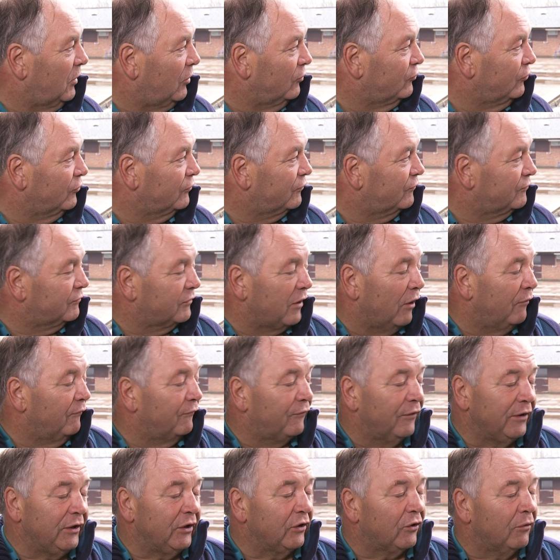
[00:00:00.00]
I, just don't
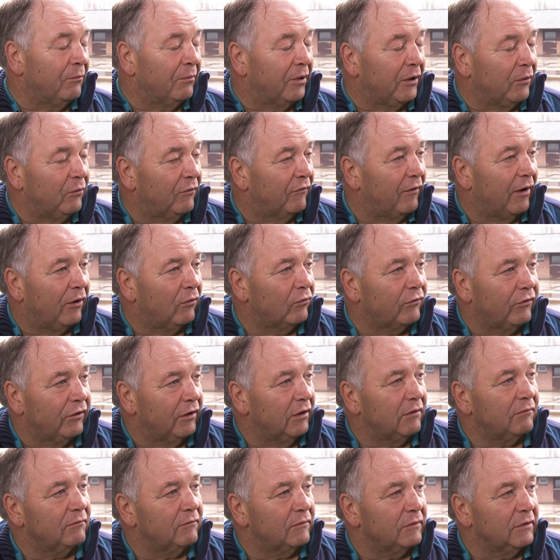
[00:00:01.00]
think you can be without it.